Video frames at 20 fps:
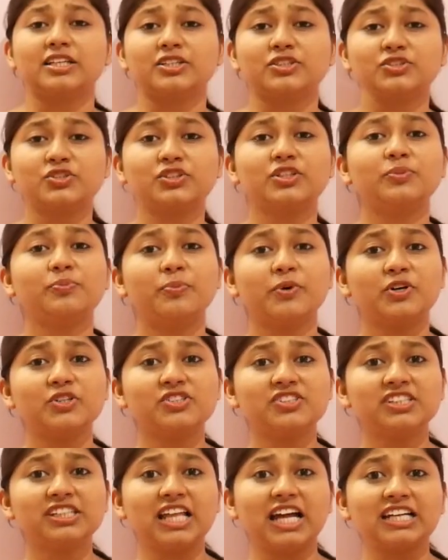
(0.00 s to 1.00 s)
So the
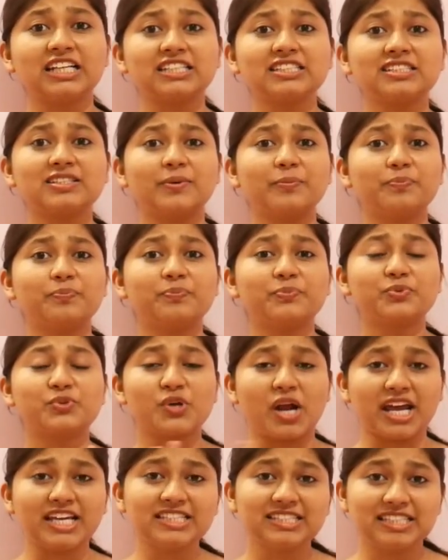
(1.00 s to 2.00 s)
person that has
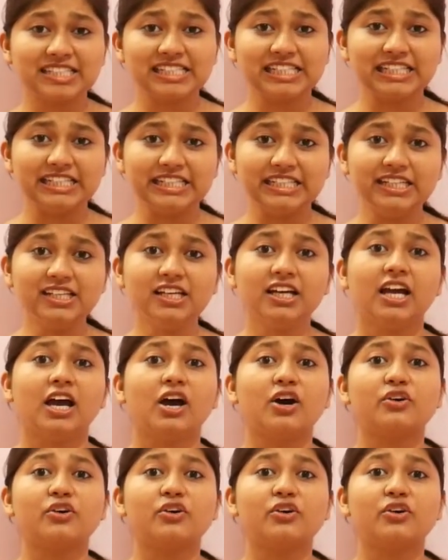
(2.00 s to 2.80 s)
surprisingly